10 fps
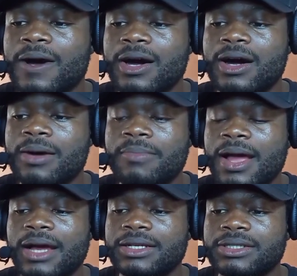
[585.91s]

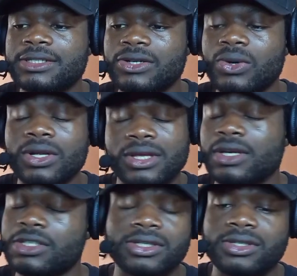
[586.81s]
Um, and you know, I
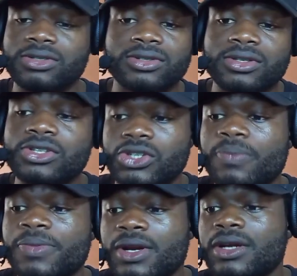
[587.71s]
think it's it's it's
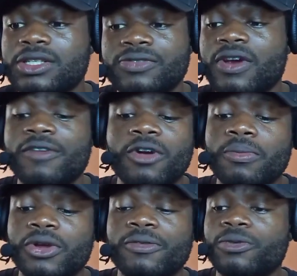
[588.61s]
something that is very
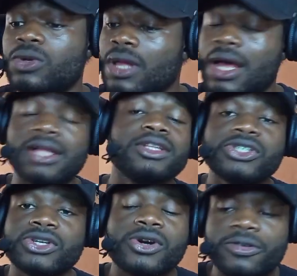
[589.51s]
very beautiful and
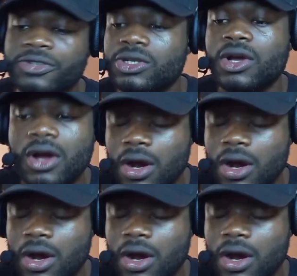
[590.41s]
deserves